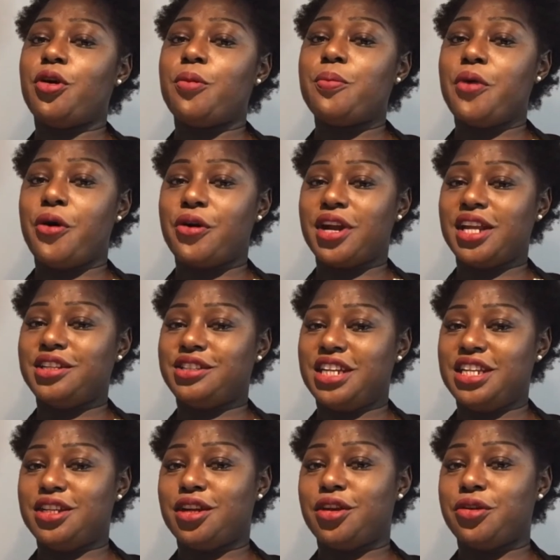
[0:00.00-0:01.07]
a mortgage
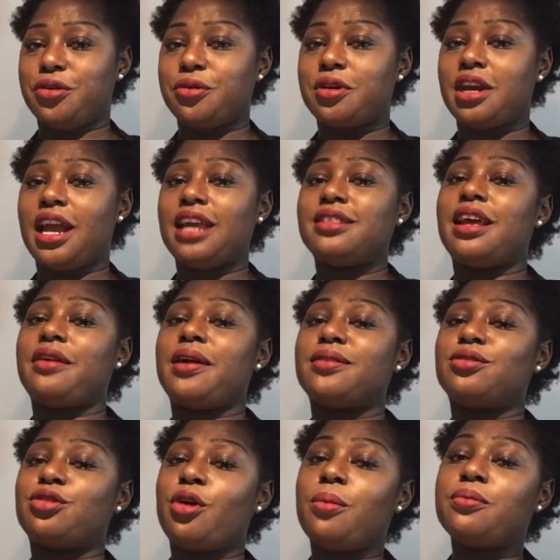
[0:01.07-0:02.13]
in the UK. There are
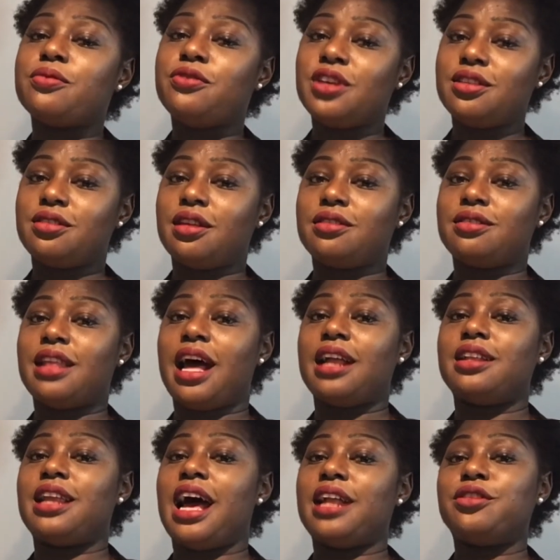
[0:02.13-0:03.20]
some visas
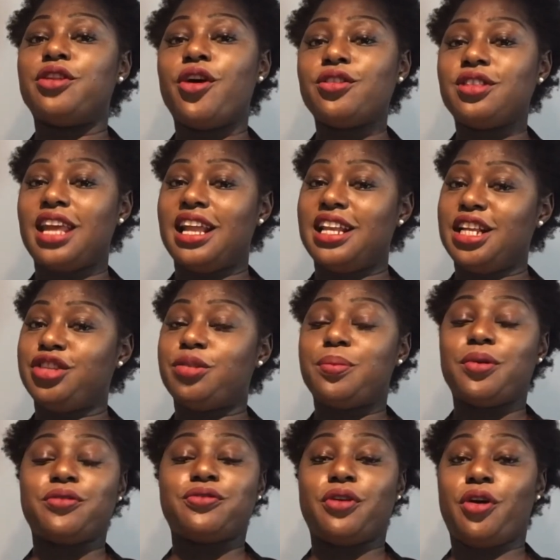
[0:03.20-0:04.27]
that are not
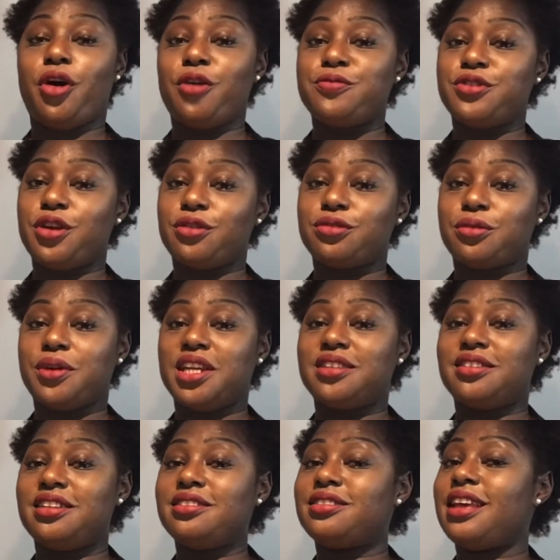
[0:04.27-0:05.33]
eligible for obvious
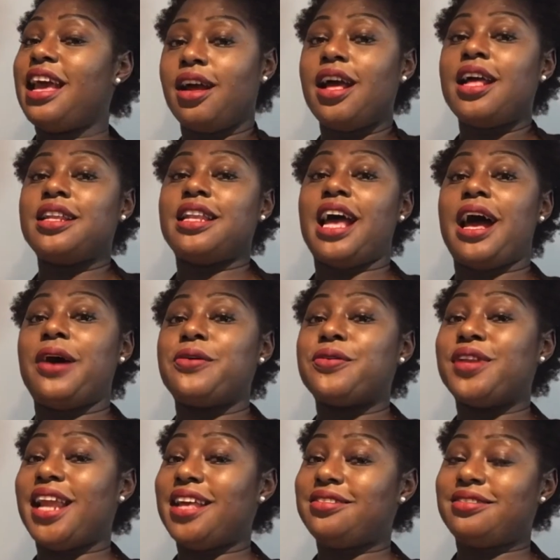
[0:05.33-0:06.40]
reasons. Now,
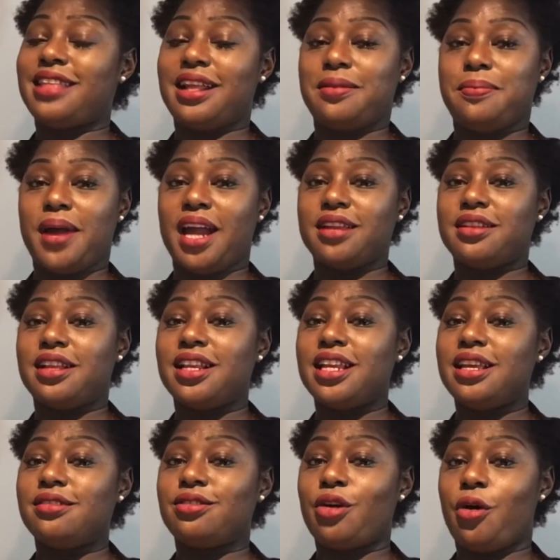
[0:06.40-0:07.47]
let's start by the
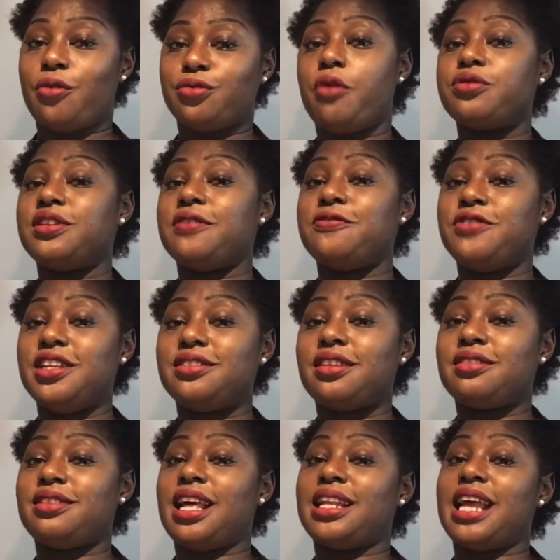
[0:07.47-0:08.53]
list of the
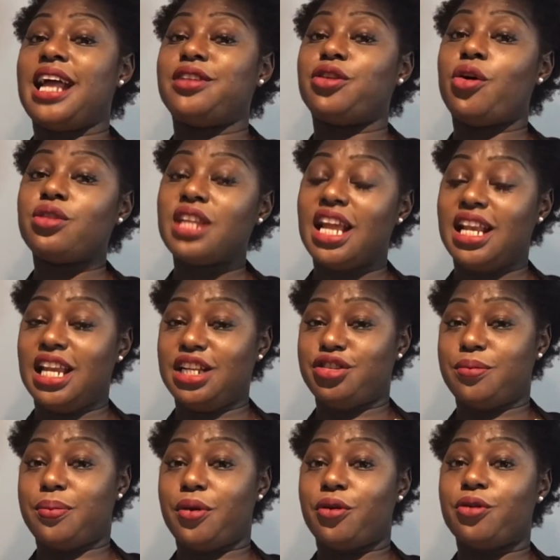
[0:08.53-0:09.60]
visas that are not
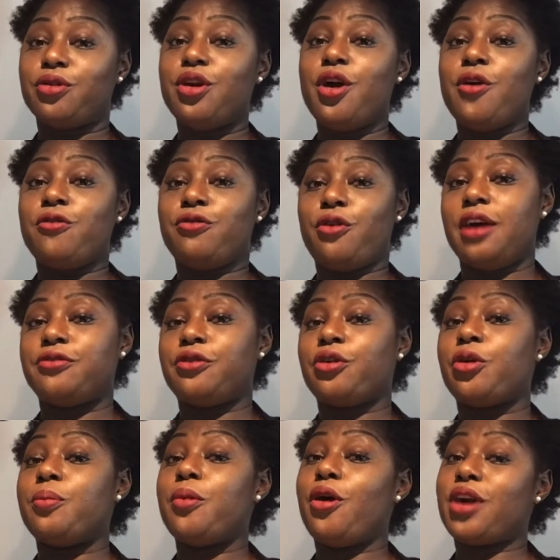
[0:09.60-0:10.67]
eligible
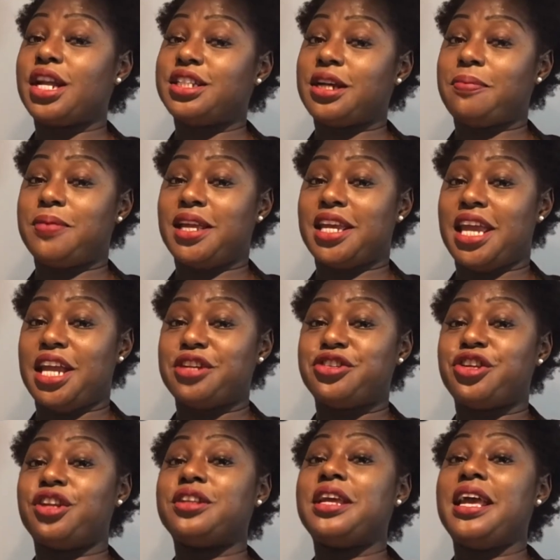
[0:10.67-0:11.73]
for a mortgage
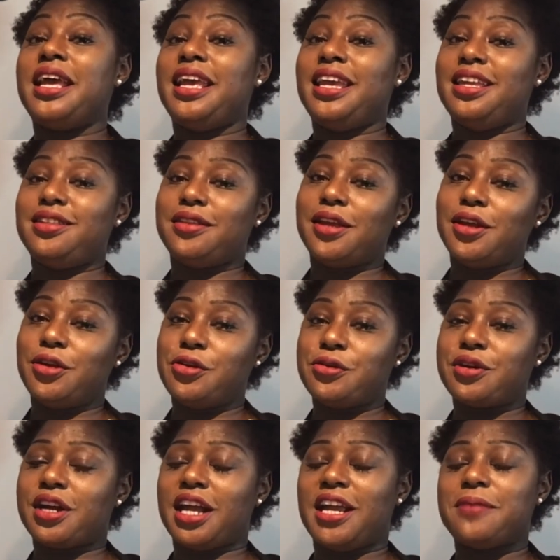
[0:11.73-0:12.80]
application in the
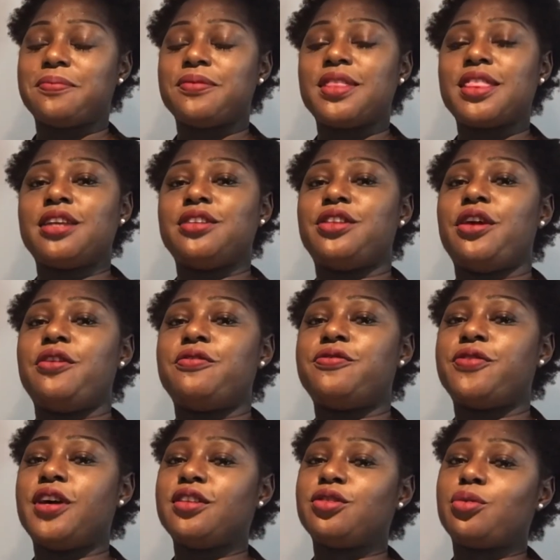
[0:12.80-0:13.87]
UK. The
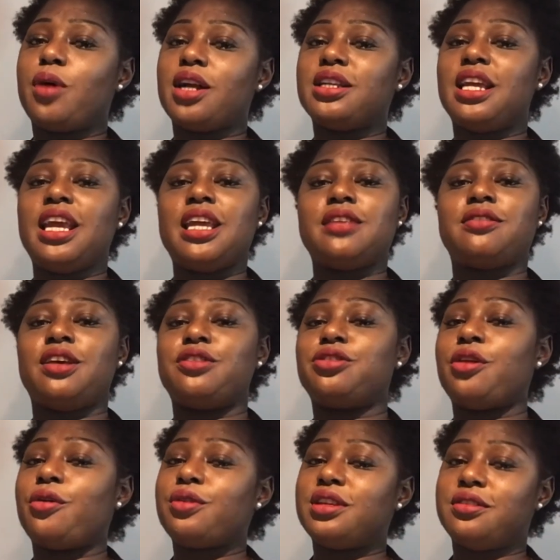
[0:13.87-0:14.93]
first one is a
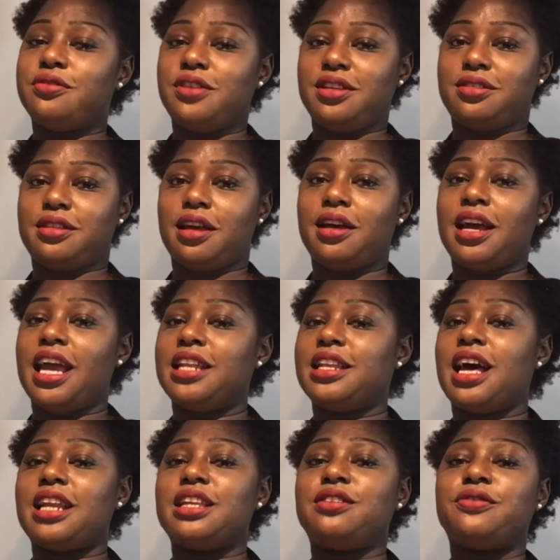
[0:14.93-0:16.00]
tourist visa, and
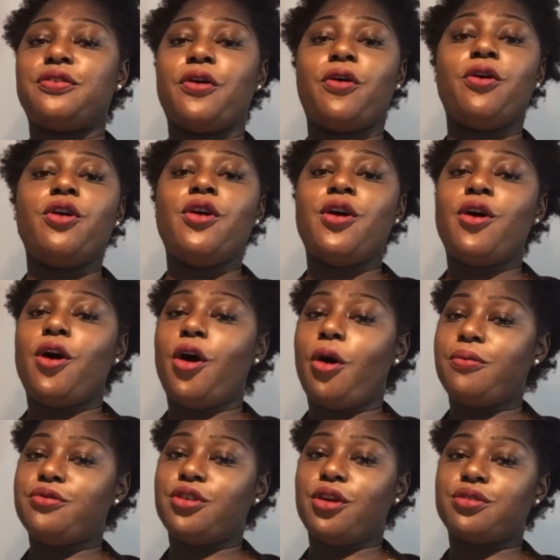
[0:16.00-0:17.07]
that is for
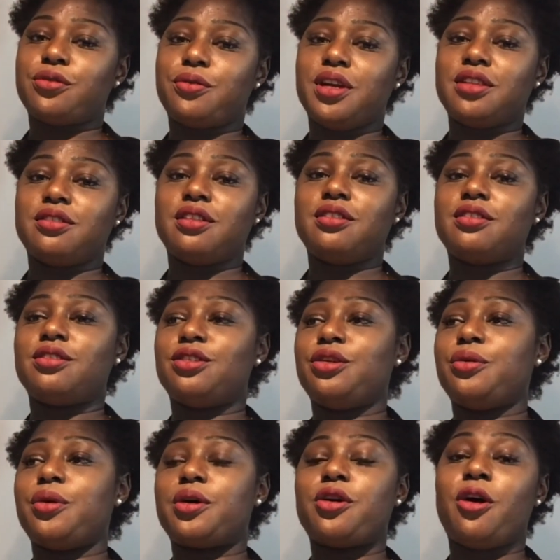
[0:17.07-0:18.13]
obvious reasons.
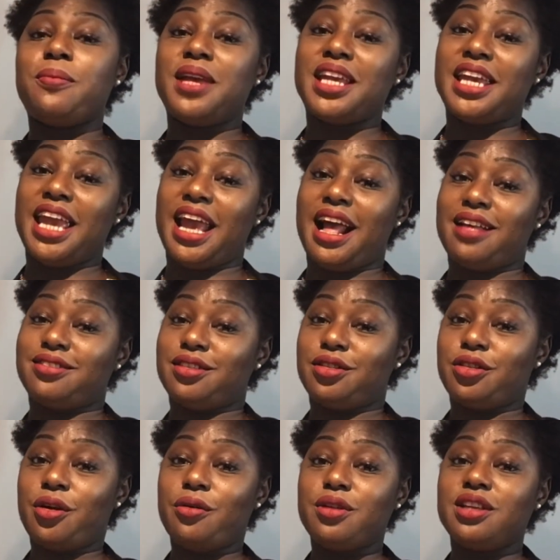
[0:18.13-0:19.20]
You are coming here as a
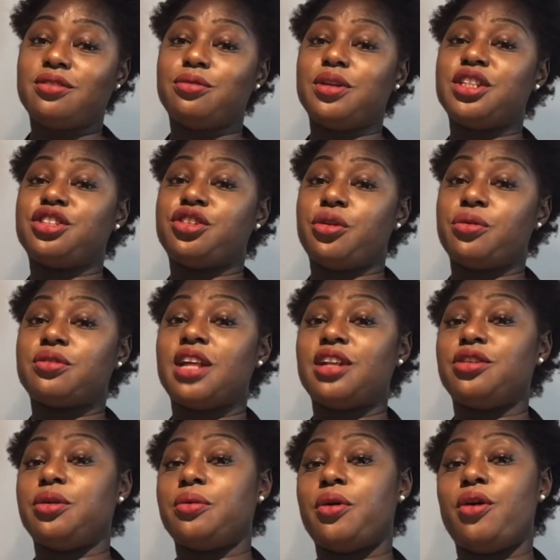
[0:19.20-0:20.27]
tourist, which shows that
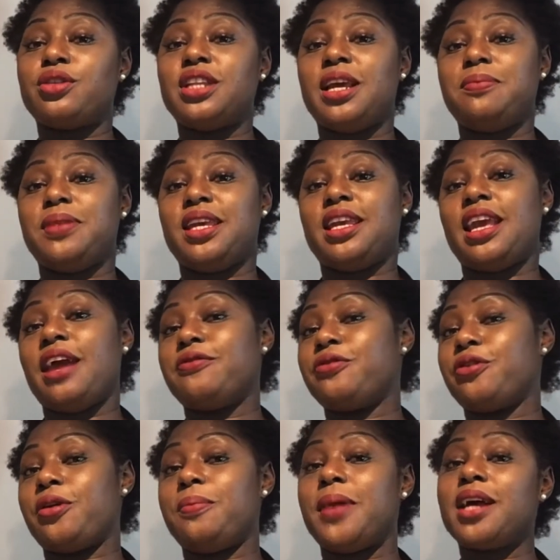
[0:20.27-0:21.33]
you only be here
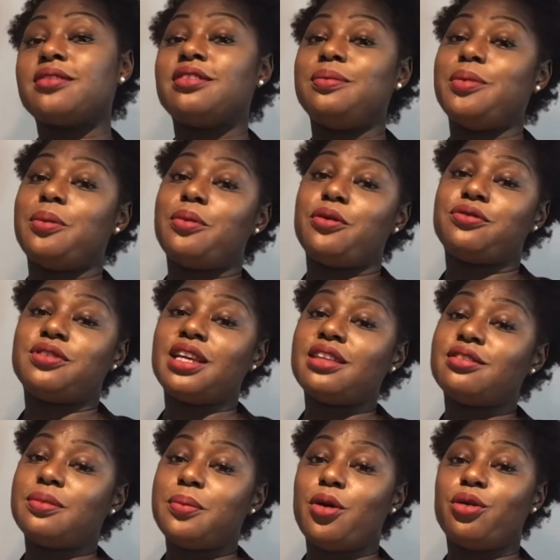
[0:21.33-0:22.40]
for a maximum of
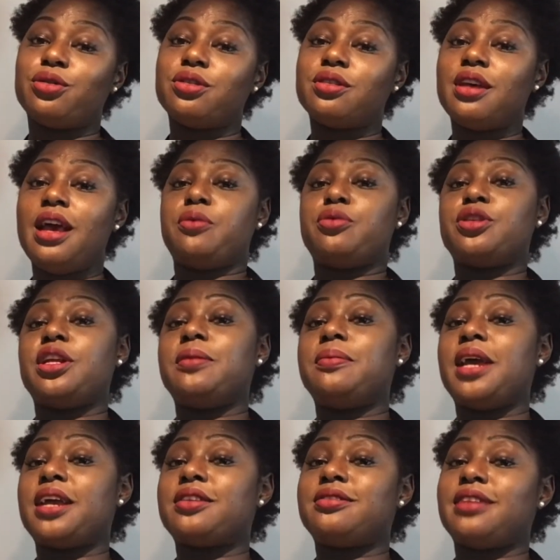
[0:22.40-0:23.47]
6 months. It wouldn't
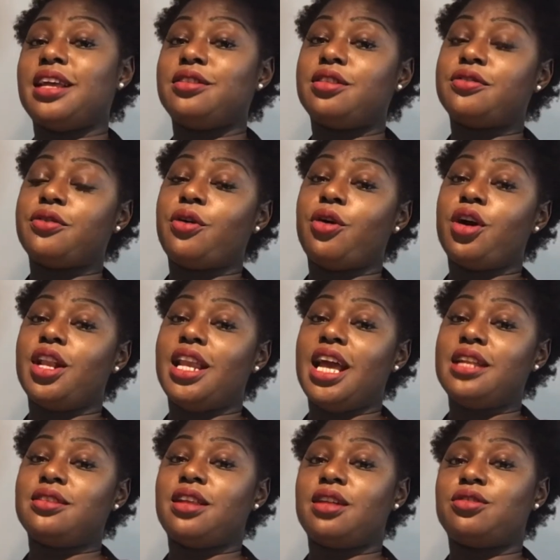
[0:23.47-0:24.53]
make sense for a
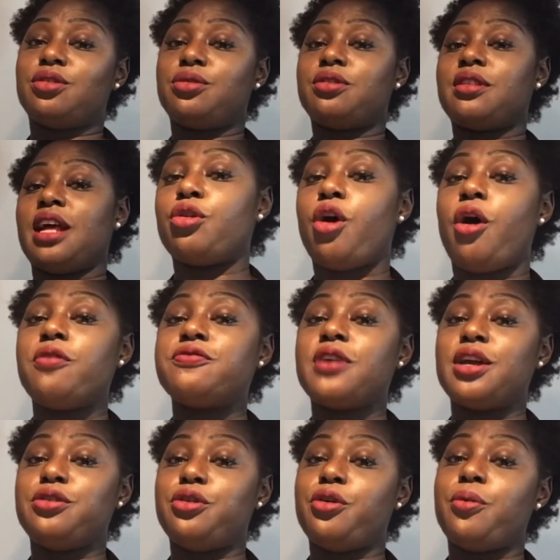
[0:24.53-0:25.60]
lender to
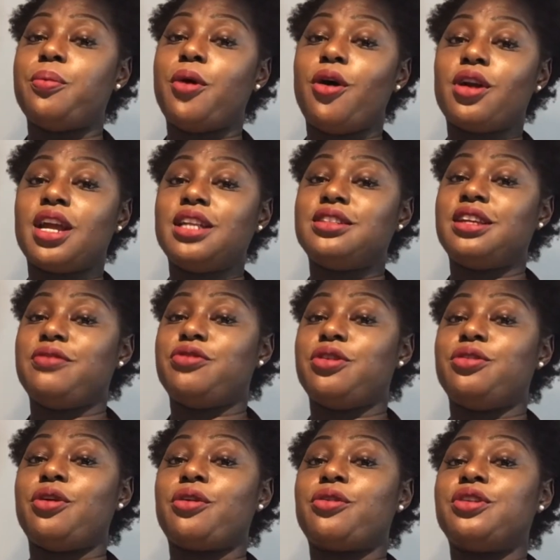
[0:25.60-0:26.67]
offer you a mortgage if
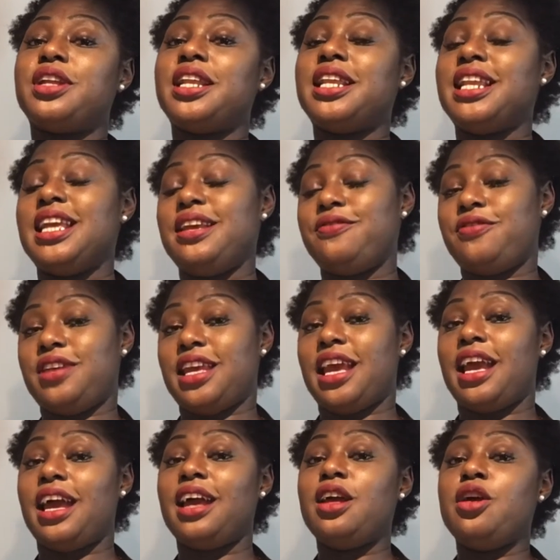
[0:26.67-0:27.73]
you're not going to live
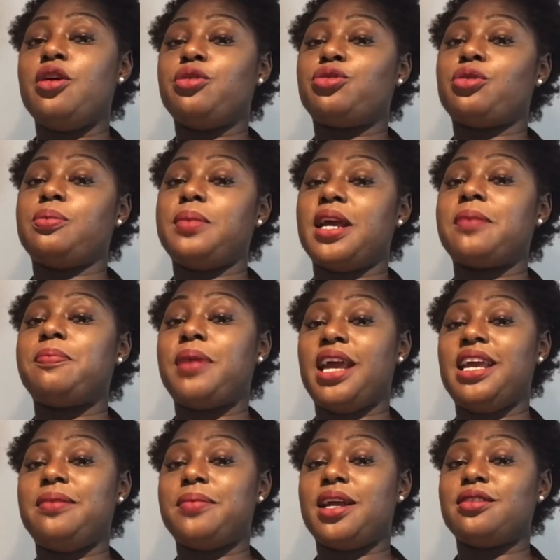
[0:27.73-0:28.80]
here to make
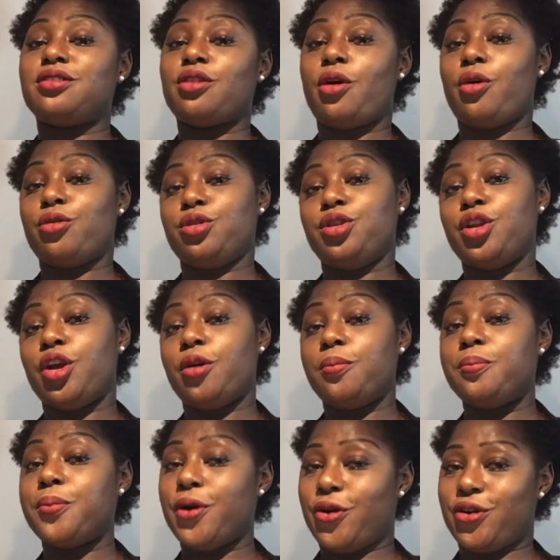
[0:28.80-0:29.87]
payments on the
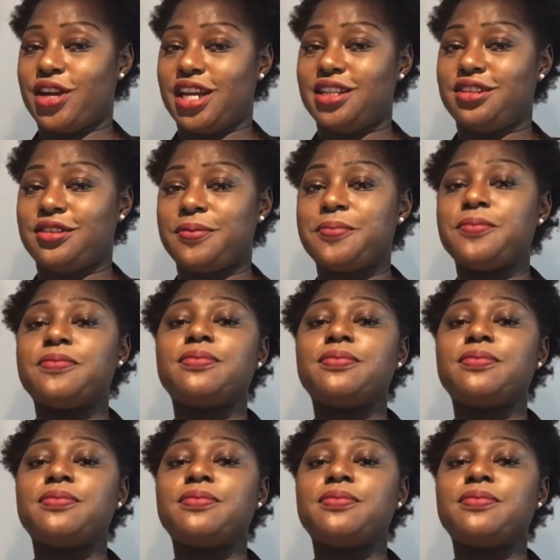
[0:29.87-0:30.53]
mortgage.